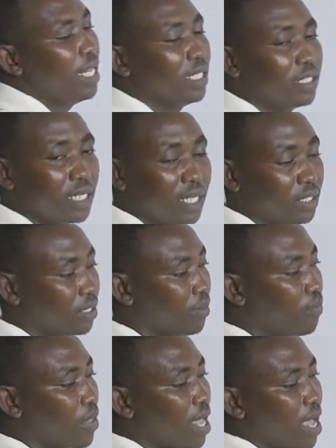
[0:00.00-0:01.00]

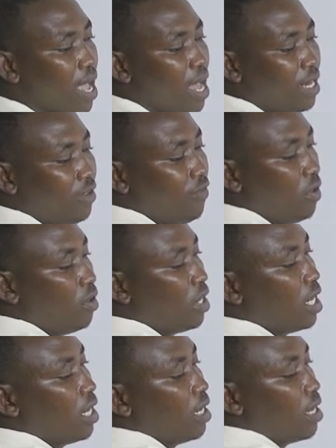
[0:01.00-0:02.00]
distance. And if you
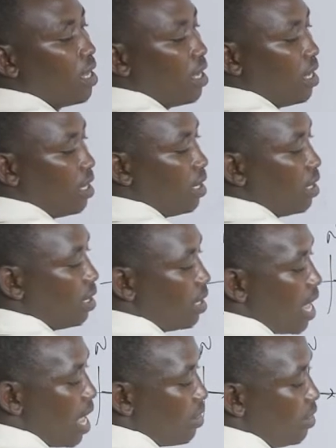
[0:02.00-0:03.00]
look,
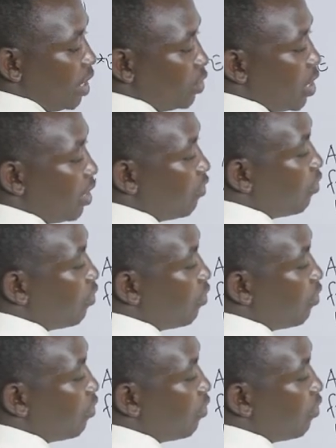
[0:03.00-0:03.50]
this one